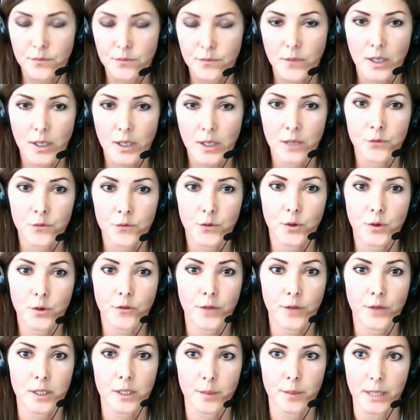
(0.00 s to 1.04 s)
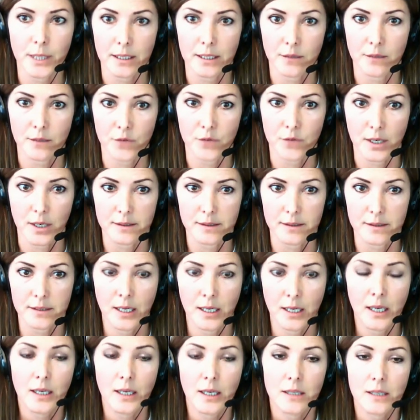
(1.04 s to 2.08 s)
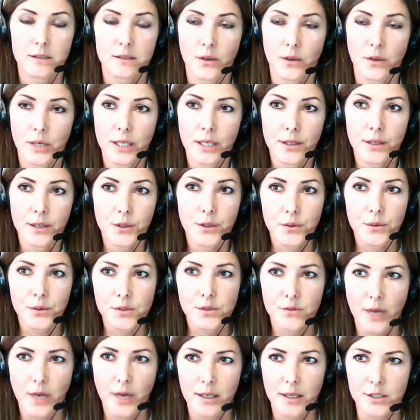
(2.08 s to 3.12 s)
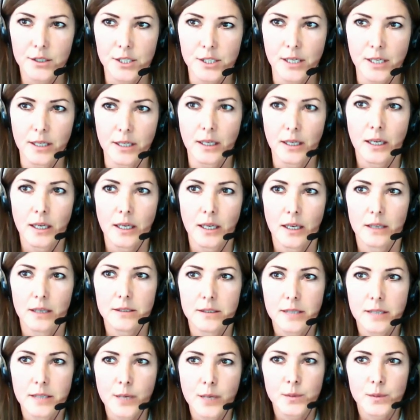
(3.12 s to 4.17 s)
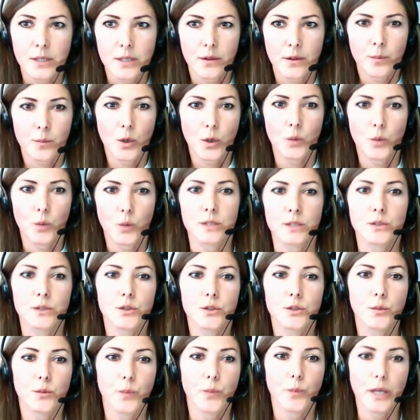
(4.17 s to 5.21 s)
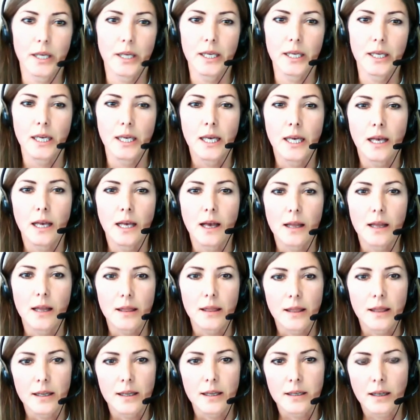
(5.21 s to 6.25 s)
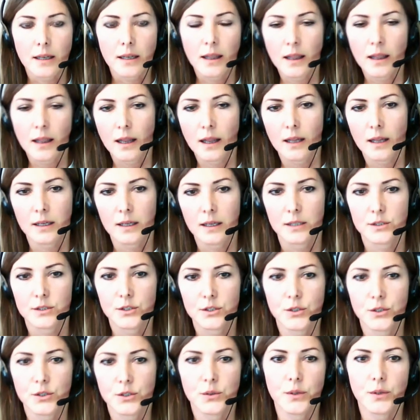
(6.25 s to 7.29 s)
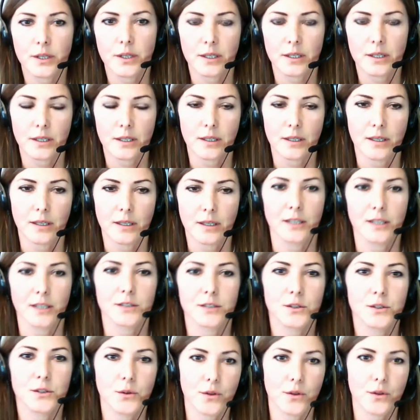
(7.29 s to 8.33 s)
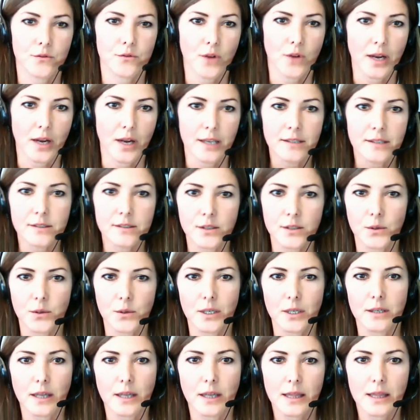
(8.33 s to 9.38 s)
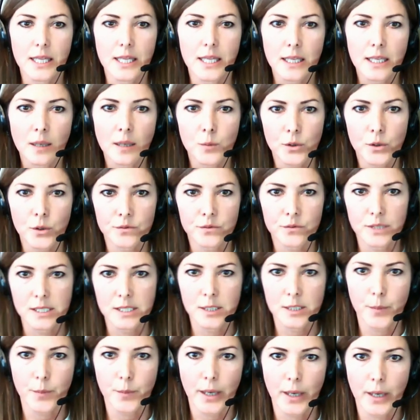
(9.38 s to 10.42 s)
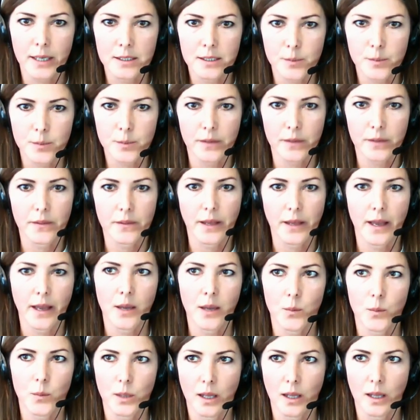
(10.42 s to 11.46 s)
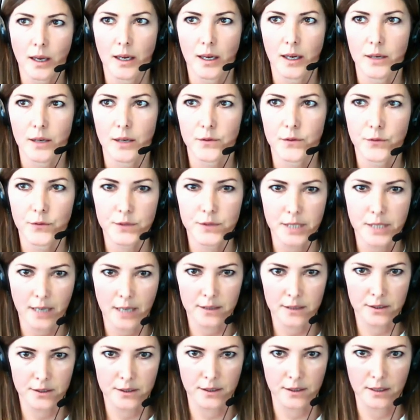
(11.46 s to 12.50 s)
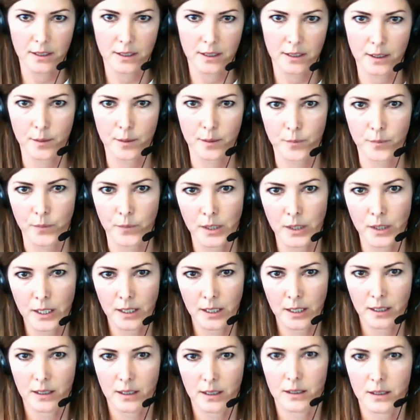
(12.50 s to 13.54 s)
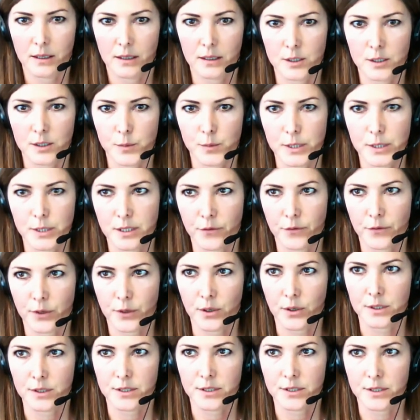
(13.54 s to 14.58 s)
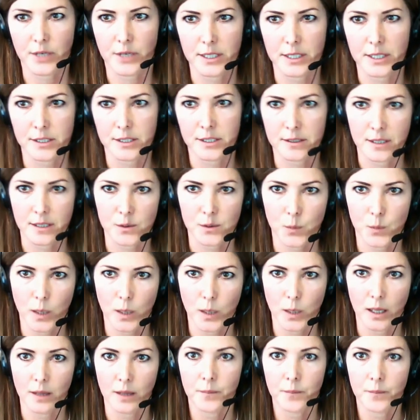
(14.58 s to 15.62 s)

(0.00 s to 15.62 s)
and for fundamental rights. So EU strategy seems at the moment to be a little to the right, so a little more risk-based, but they will have sector specific considerations as well.